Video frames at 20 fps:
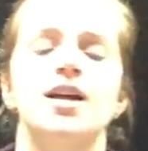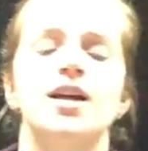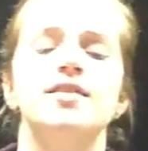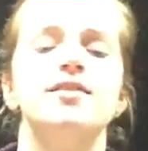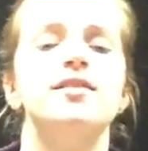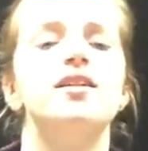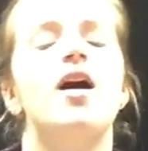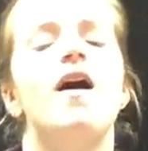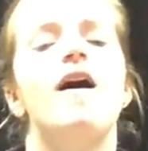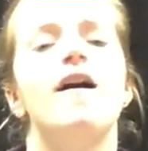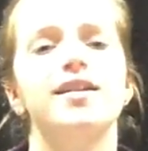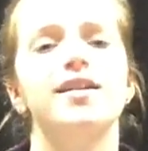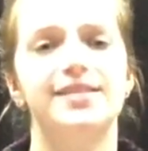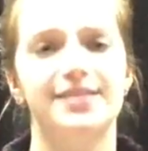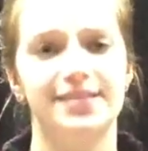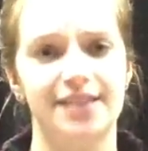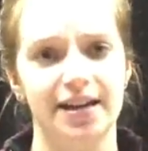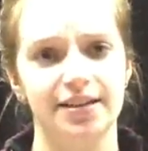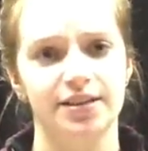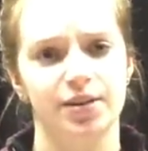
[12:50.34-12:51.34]
Then I
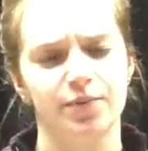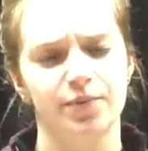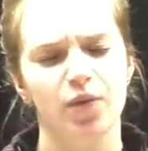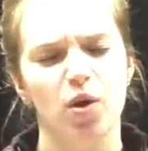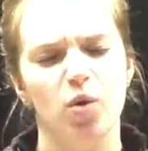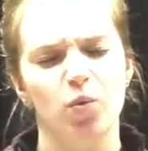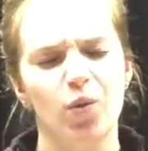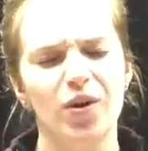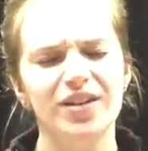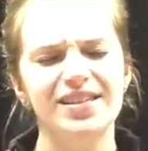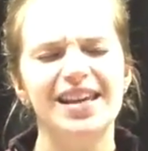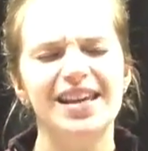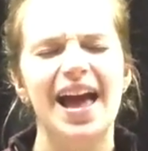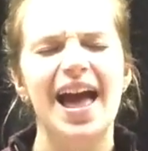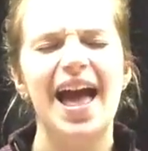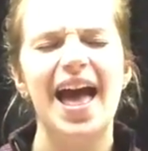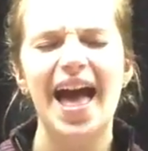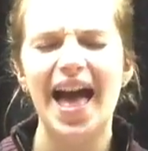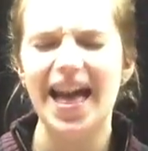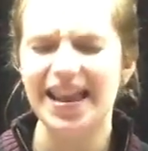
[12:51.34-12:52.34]
said what
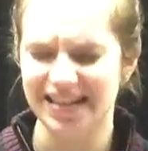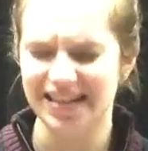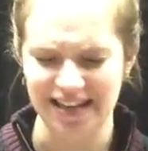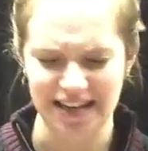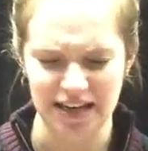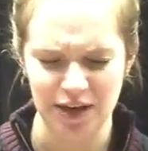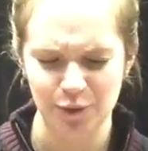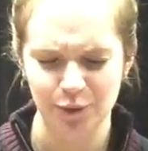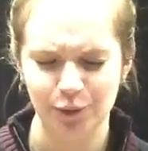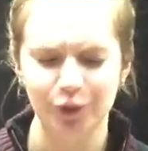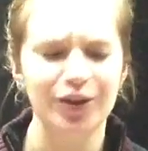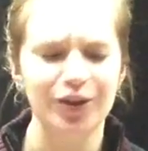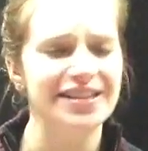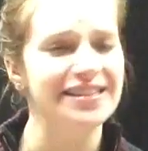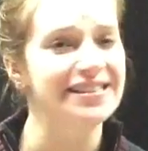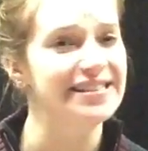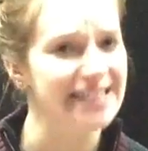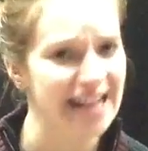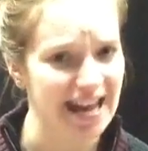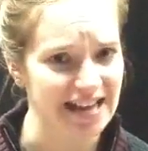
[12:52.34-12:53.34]
any
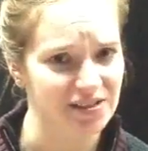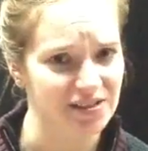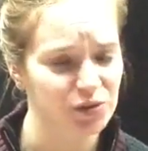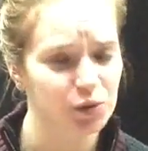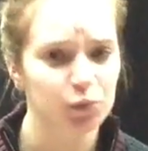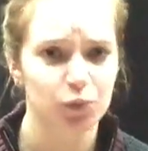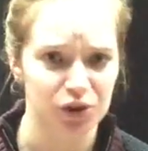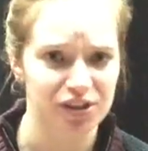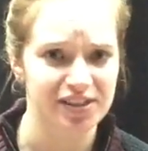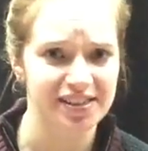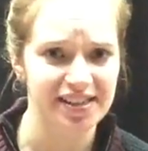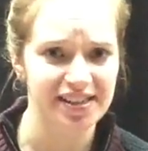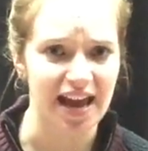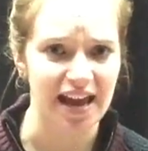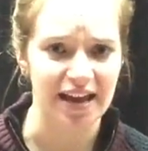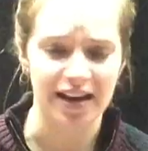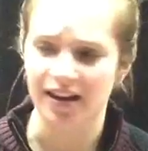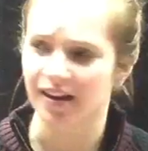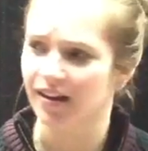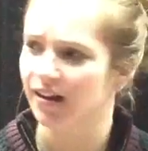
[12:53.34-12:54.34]
princess would
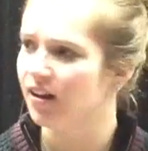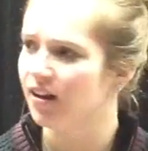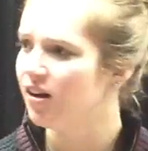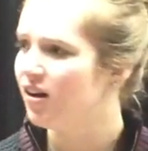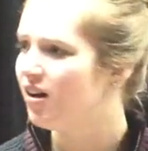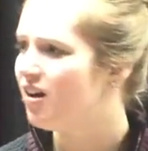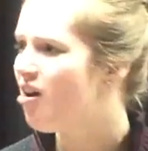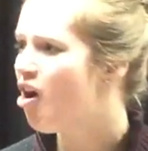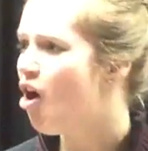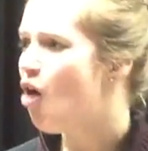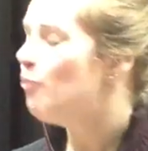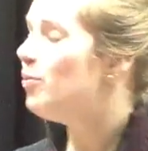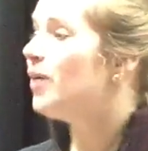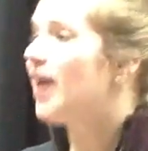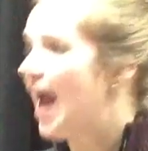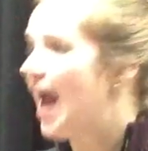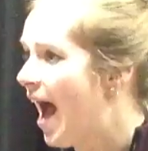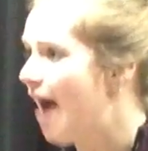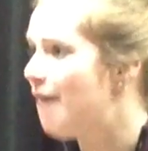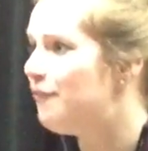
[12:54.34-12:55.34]
say. But
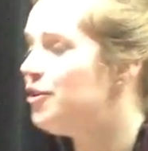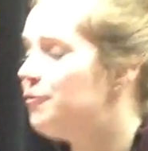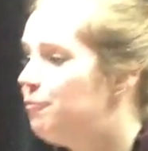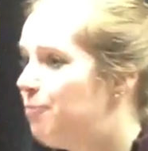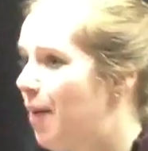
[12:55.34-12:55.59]
I haven't